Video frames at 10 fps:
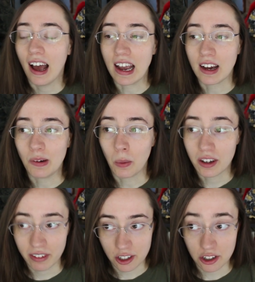and
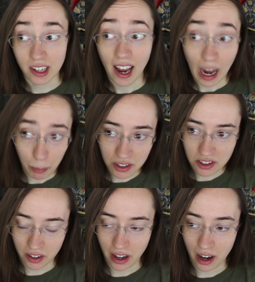what eventually
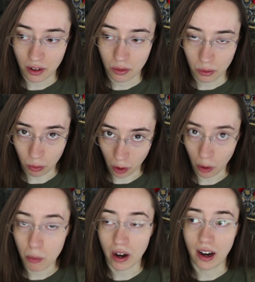happens to that
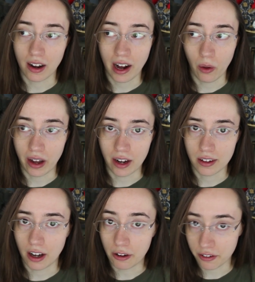robot, how
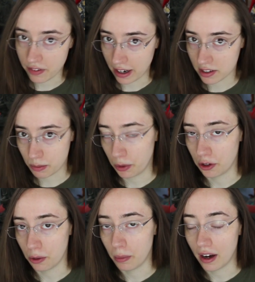that affects
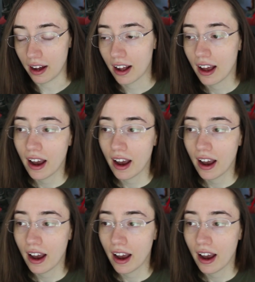Murderbot.